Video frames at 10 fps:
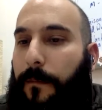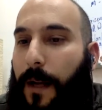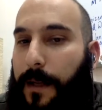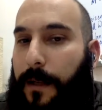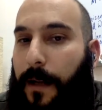
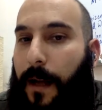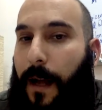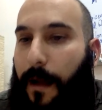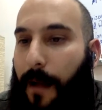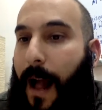as in
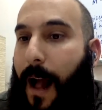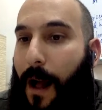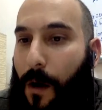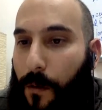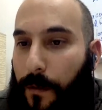
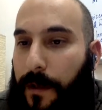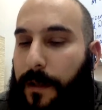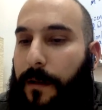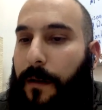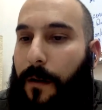
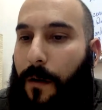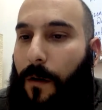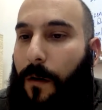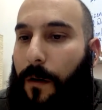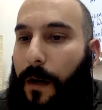house
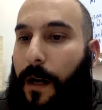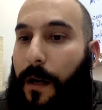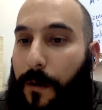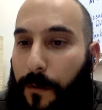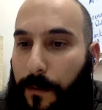or
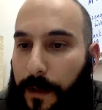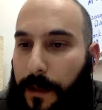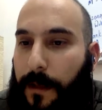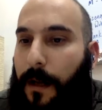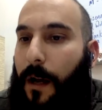
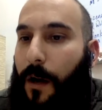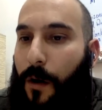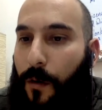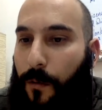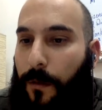house.
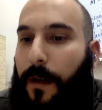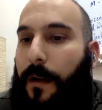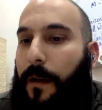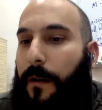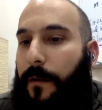Oh,
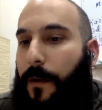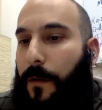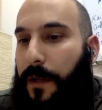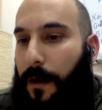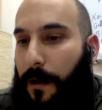
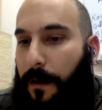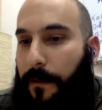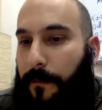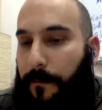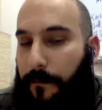those
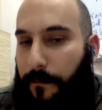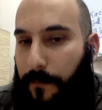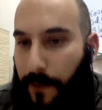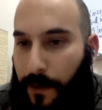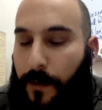are
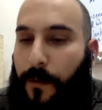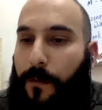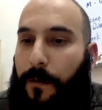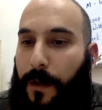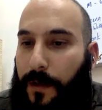
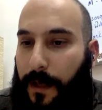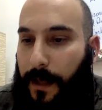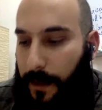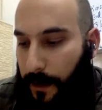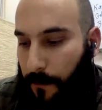two. Those are
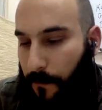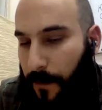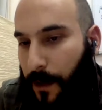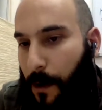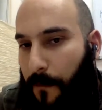like,
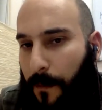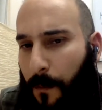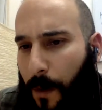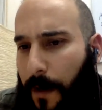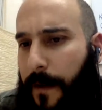you go
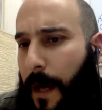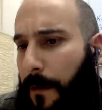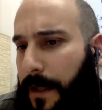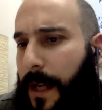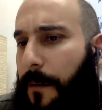from one
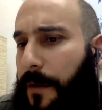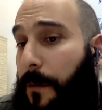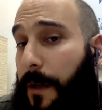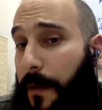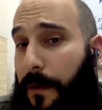vowel sound to
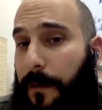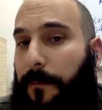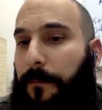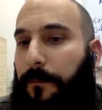another